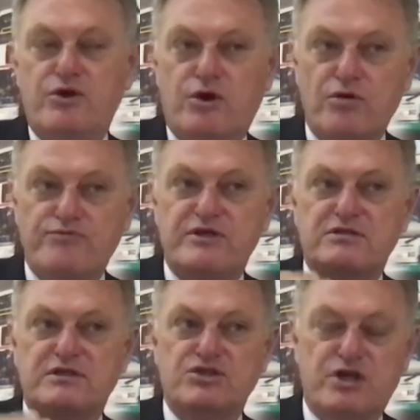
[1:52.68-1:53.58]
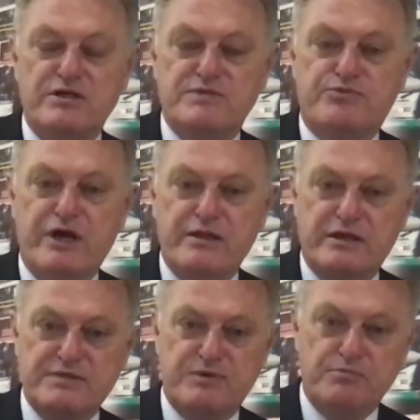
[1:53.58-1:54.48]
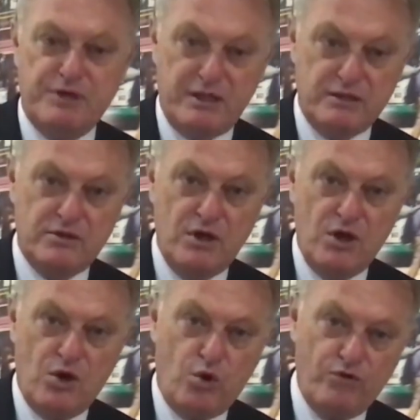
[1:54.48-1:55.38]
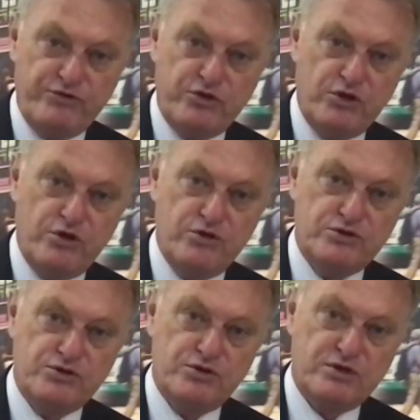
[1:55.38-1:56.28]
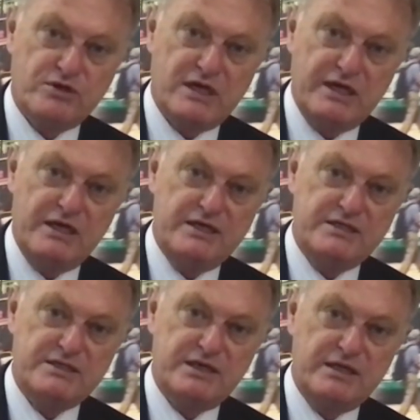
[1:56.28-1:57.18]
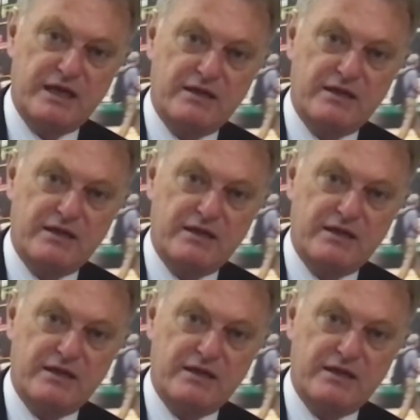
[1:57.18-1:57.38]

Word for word: and the confidence in Chinese brand that has been built over the years. You could clearly see